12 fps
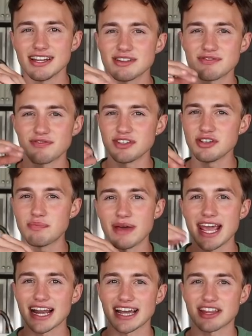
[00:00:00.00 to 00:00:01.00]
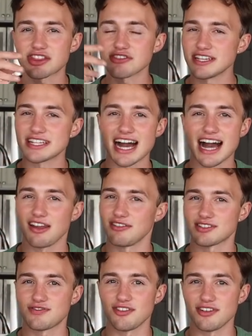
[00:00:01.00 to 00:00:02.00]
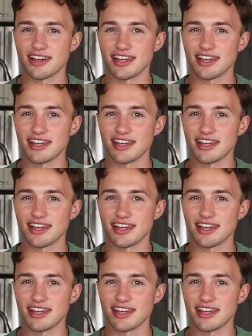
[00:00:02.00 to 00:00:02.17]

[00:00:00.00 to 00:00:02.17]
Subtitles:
and you pay like $3 for